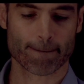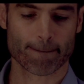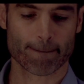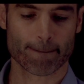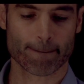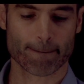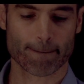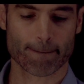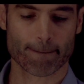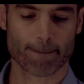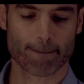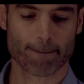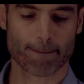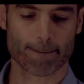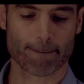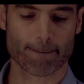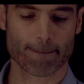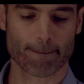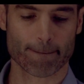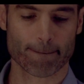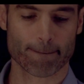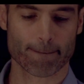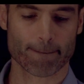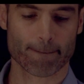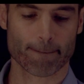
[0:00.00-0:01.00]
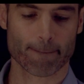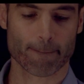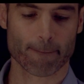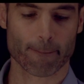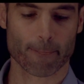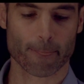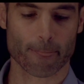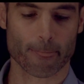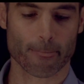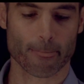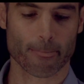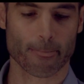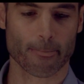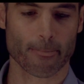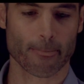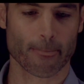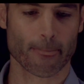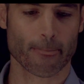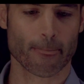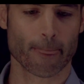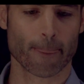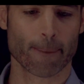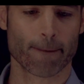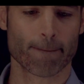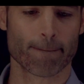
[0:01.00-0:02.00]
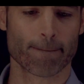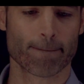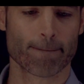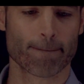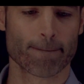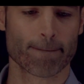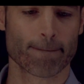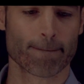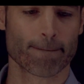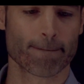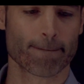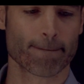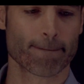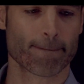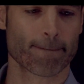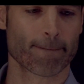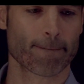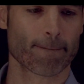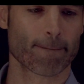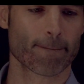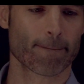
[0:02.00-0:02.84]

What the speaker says: Nobody speaks.